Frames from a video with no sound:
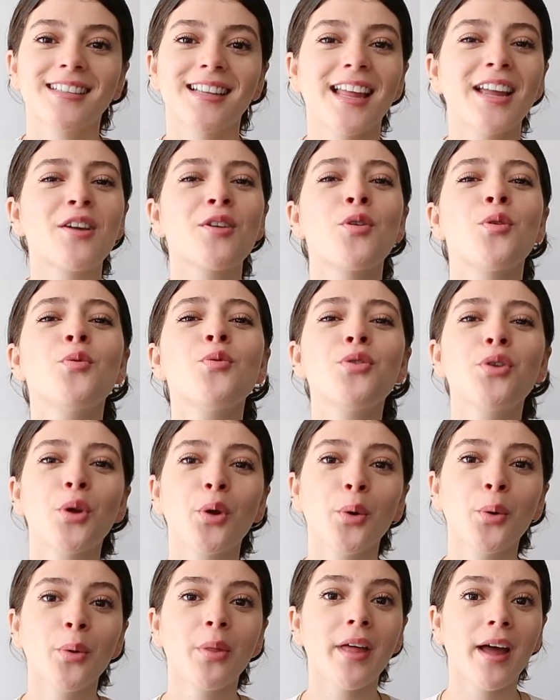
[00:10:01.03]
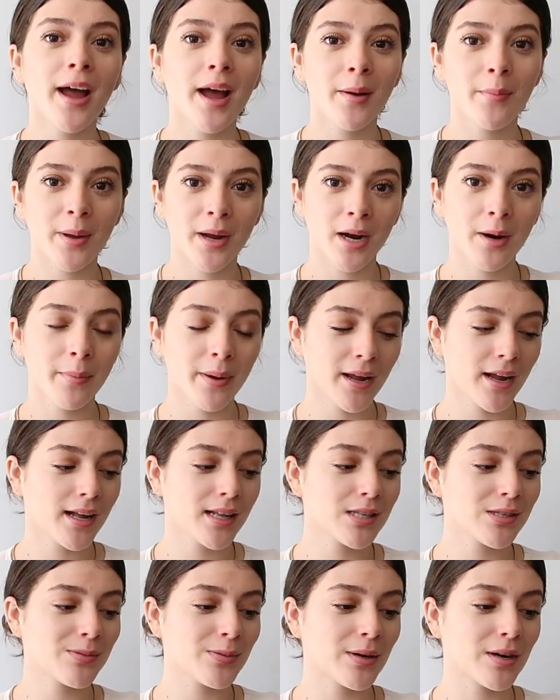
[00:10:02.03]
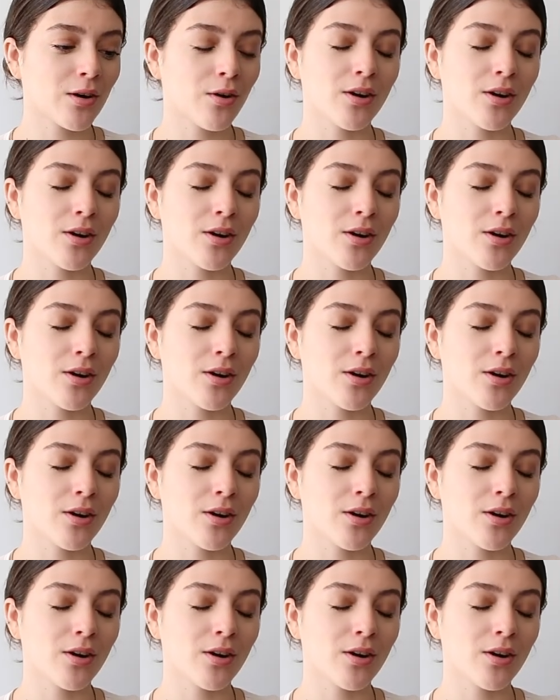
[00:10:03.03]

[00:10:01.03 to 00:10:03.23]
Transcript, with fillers: like who knew that pair of pants would